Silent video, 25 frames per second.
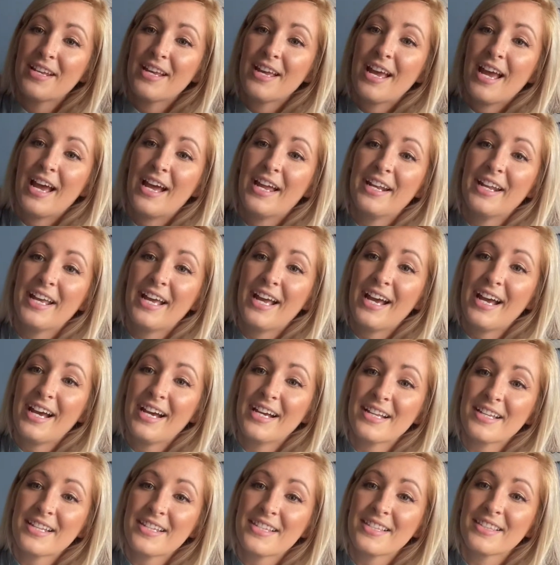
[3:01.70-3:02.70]
and it
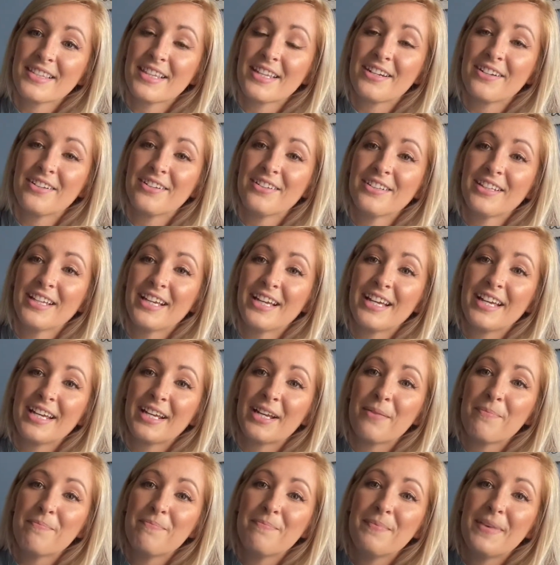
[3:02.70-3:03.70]
has little
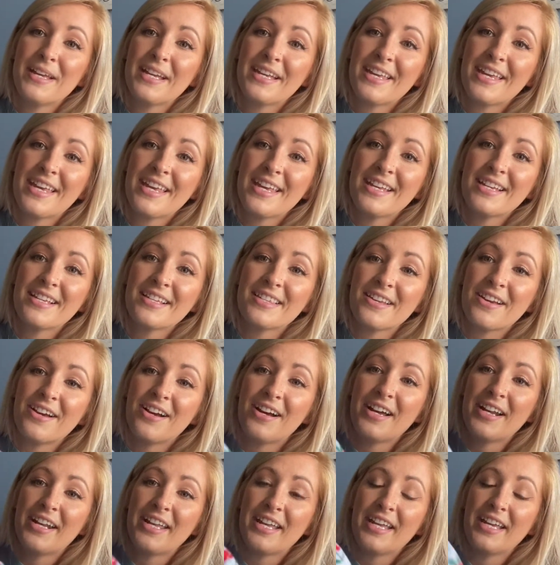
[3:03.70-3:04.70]
like Mickeys
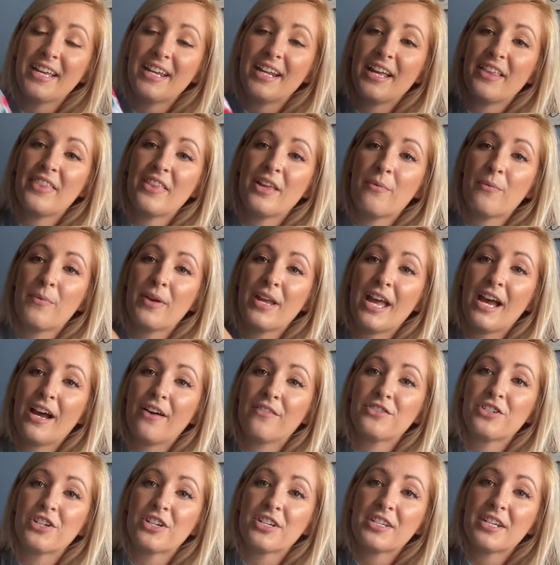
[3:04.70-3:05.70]
on it. And then we
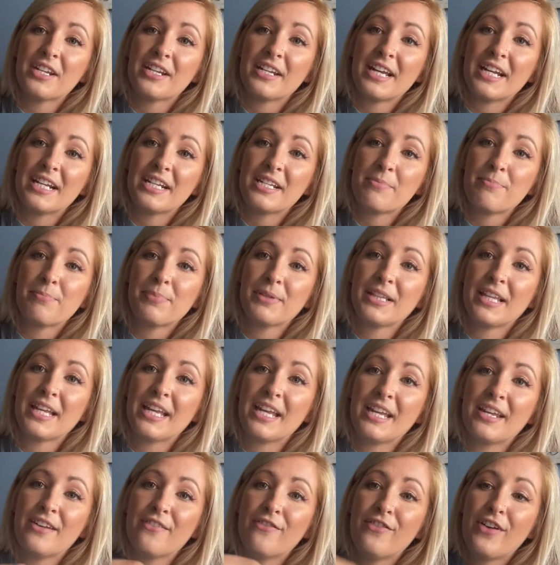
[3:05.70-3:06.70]
have just a nice
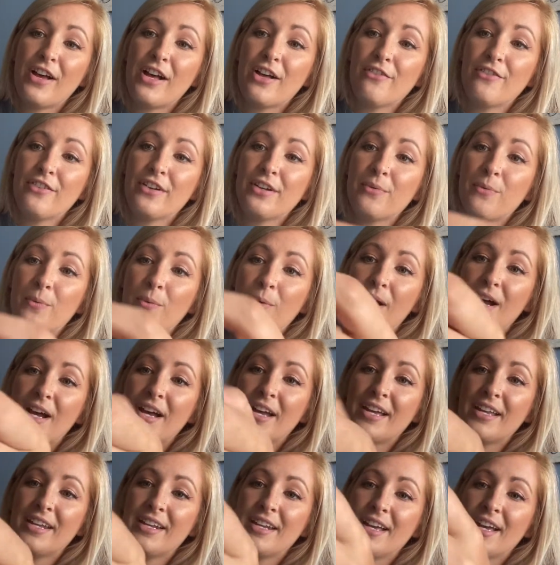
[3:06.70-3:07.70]
plain velvet
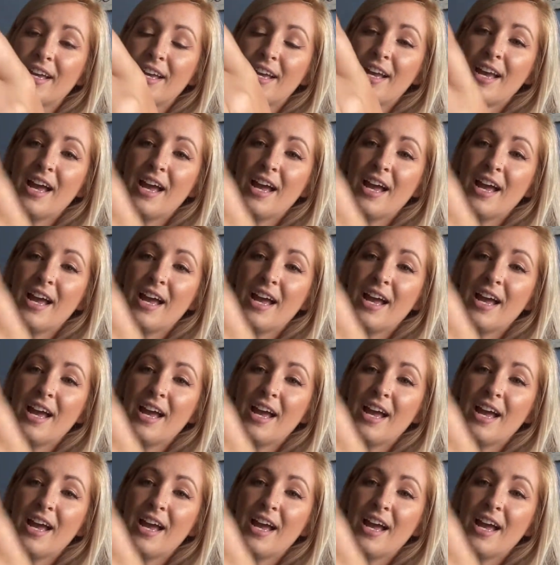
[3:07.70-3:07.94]
one.